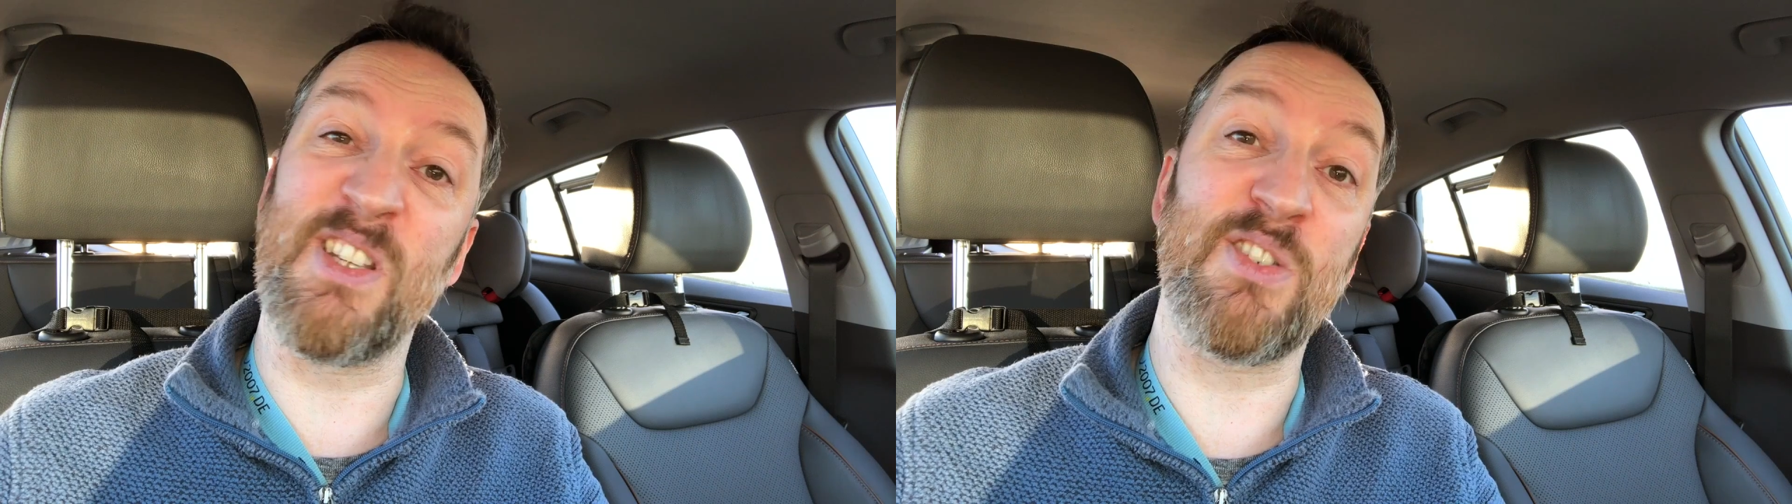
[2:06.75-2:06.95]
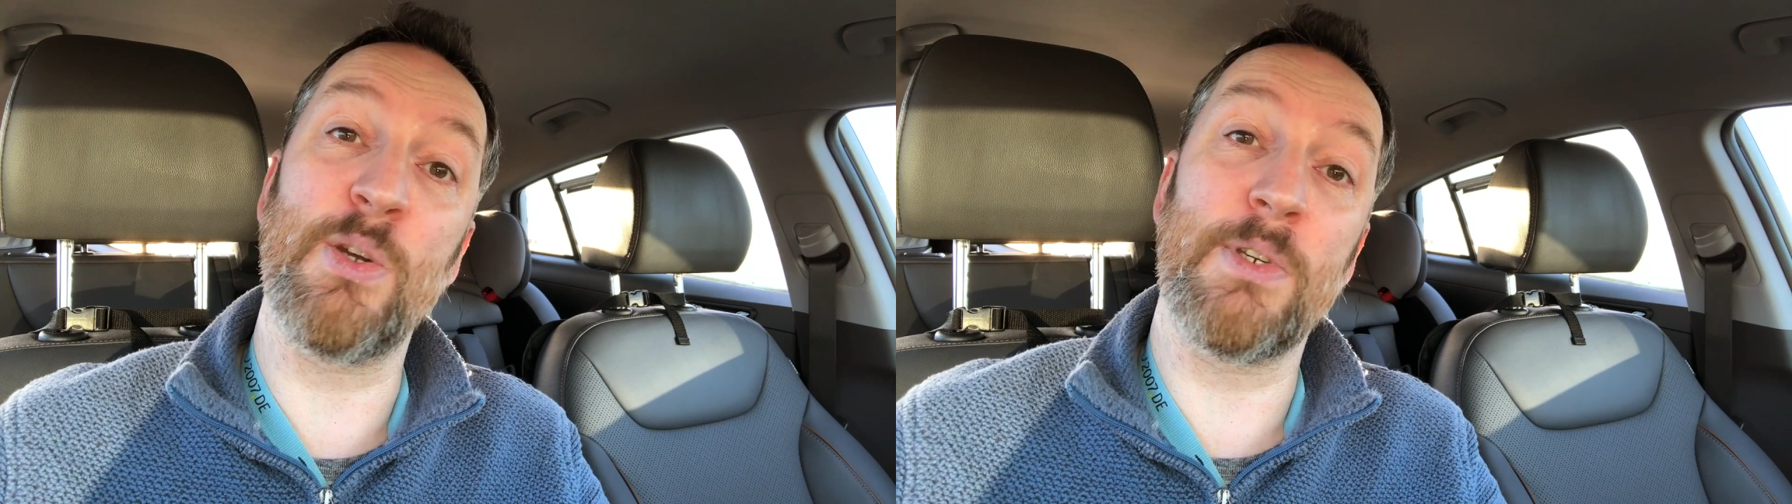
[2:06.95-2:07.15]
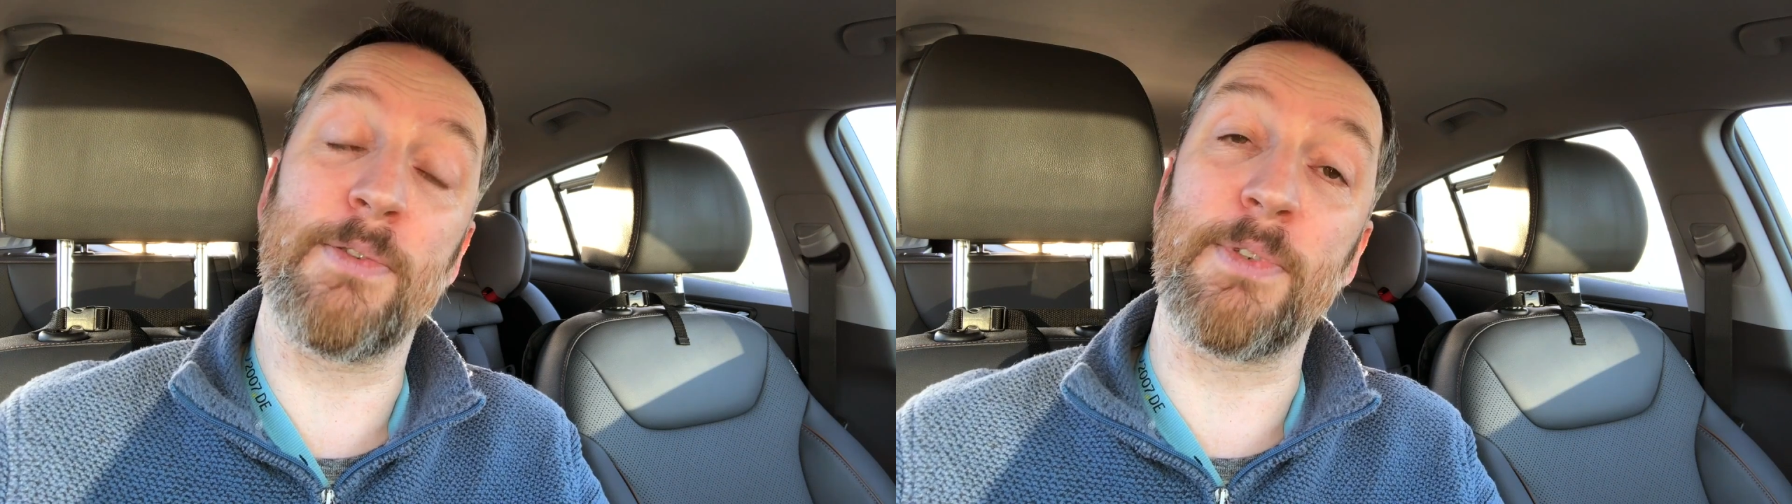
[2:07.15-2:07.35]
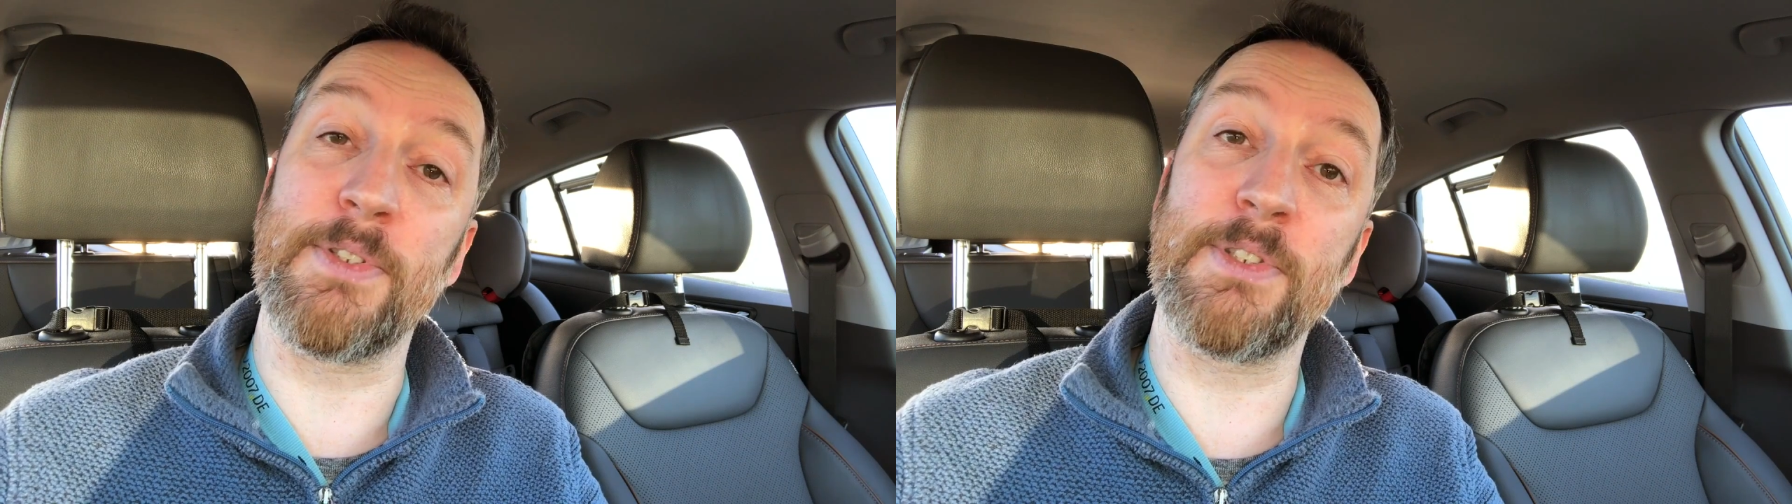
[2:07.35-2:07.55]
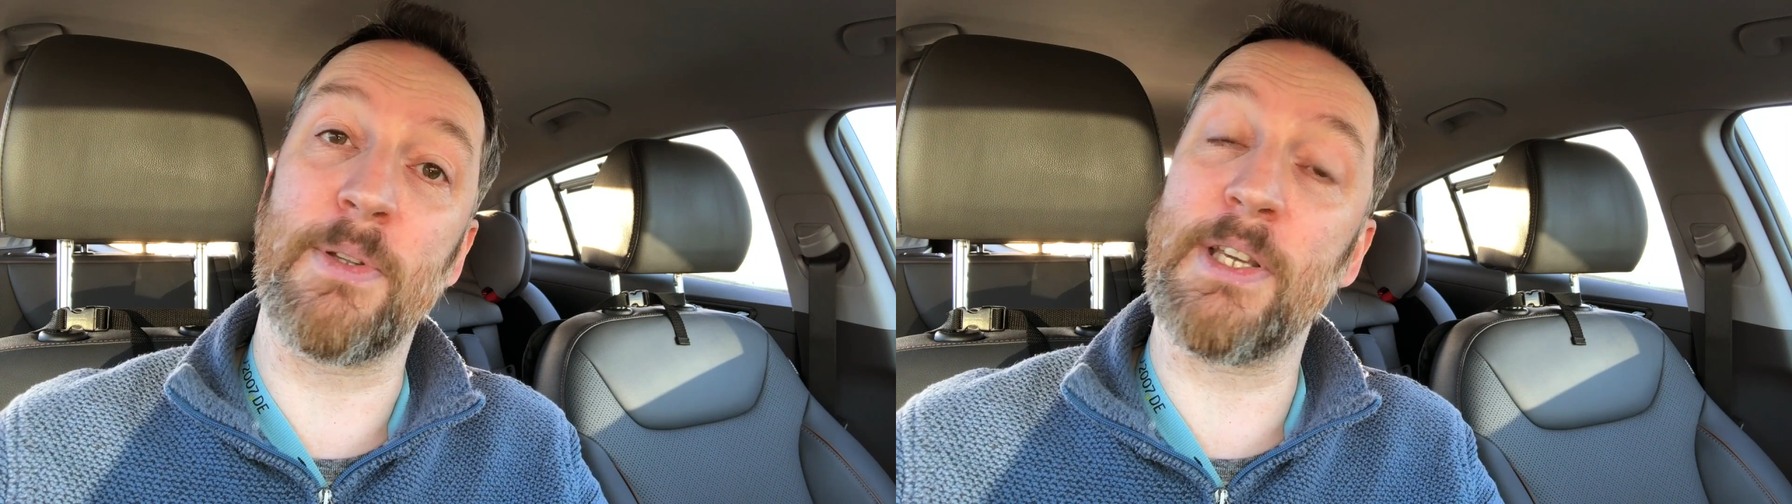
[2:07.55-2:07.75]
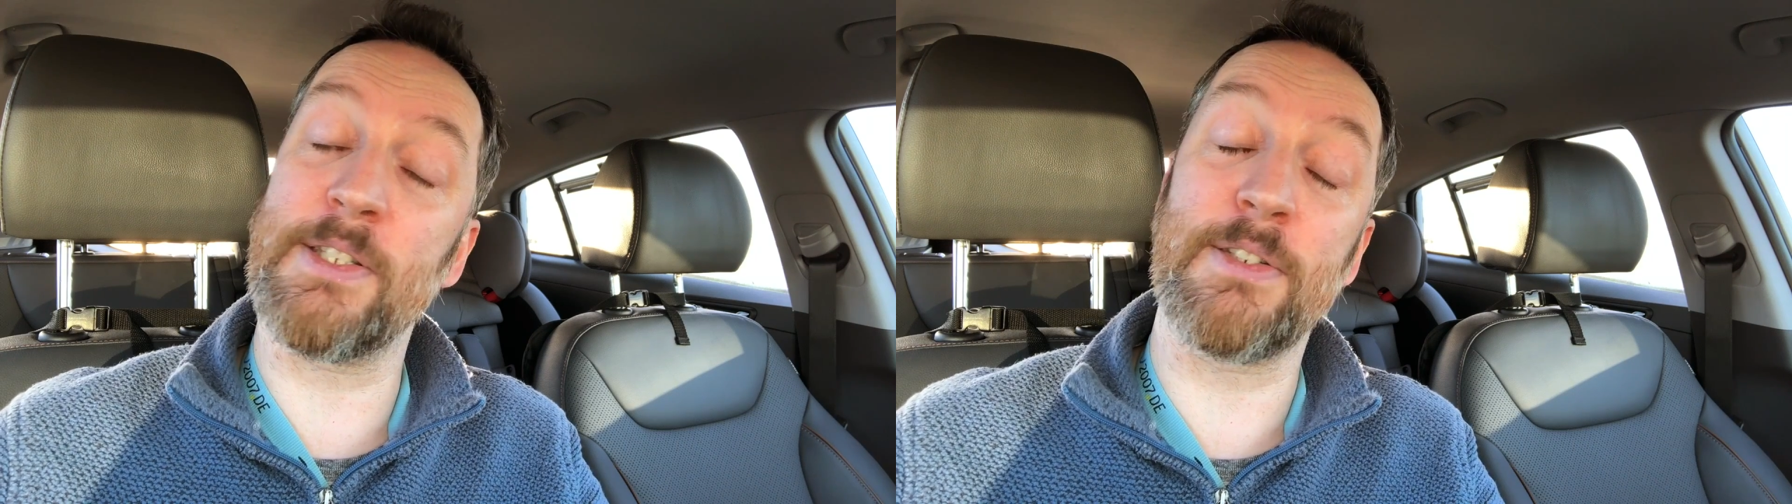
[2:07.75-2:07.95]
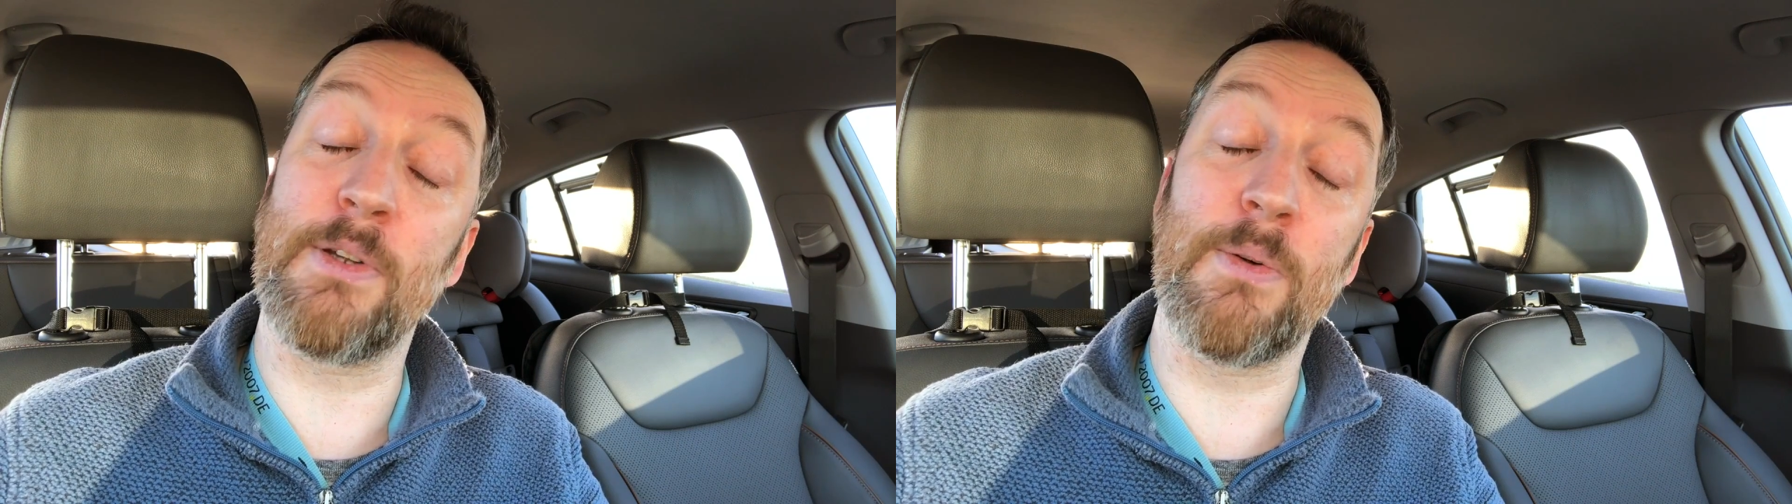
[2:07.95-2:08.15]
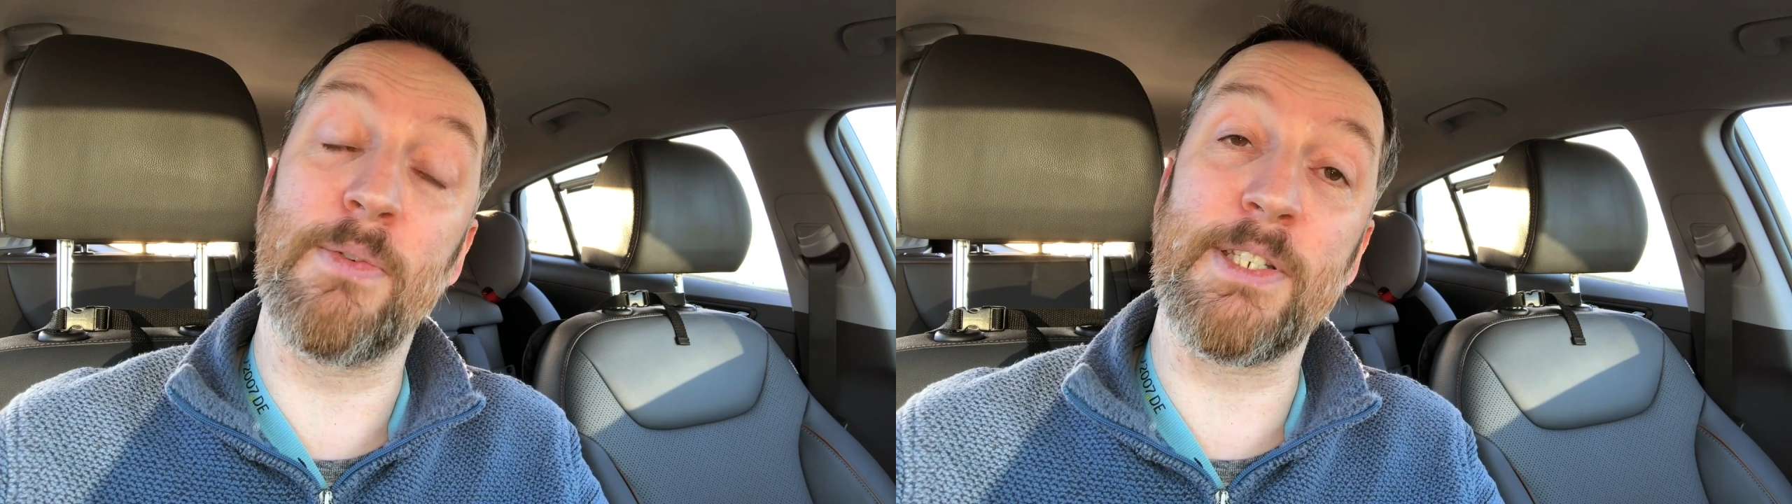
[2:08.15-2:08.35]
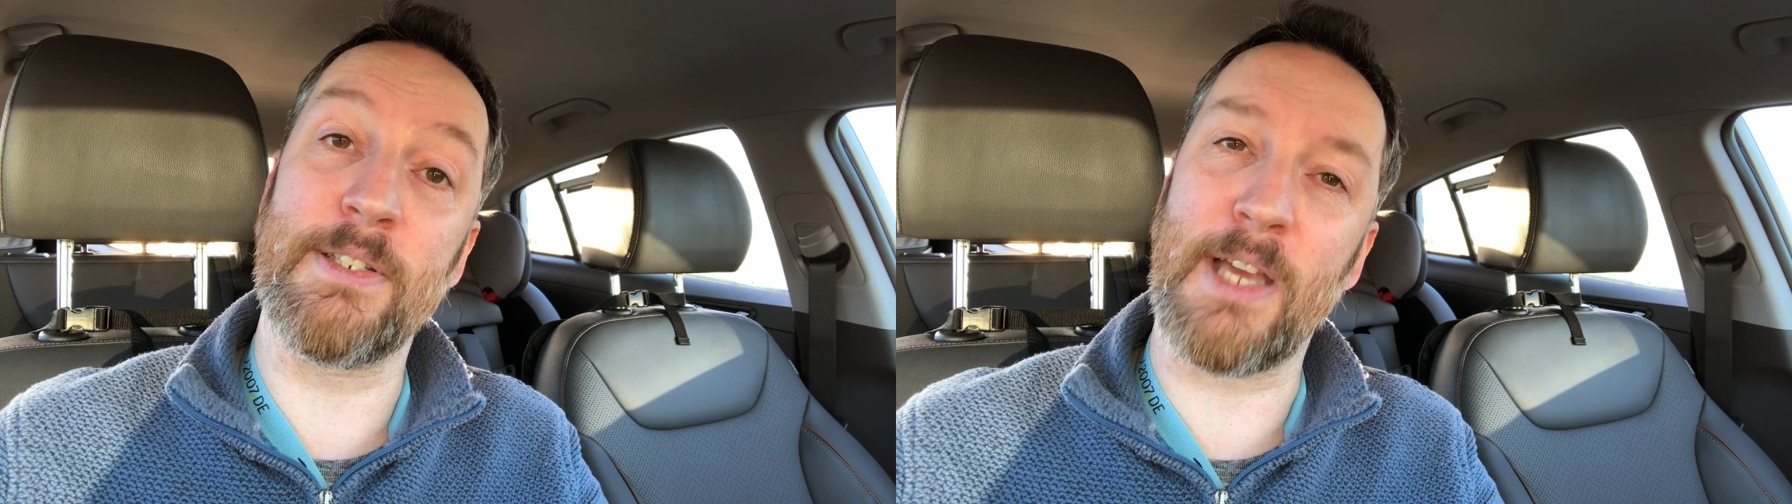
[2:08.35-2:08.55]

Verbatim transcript: There's no difference, so that's no reason